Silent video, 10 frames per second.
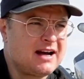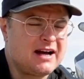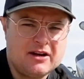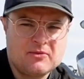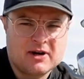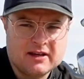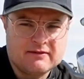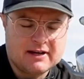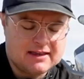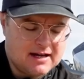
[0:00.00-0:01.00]
I didn't want to
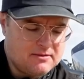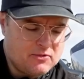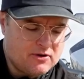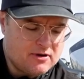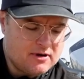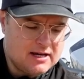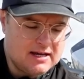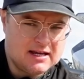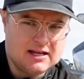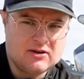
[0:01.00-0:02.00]
live like that anymore.
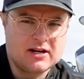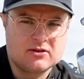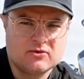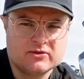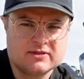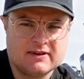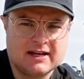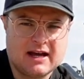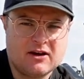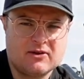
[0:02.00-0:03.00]
You know, I had goals of
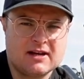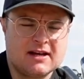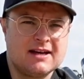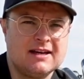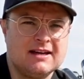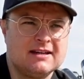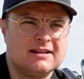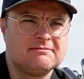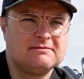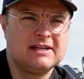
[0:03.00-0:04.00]
like, how can I
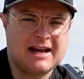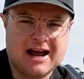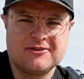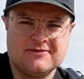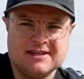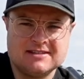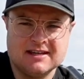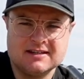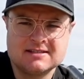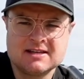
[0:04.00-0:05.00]
get out of these
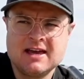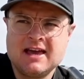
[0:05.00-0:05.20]
things?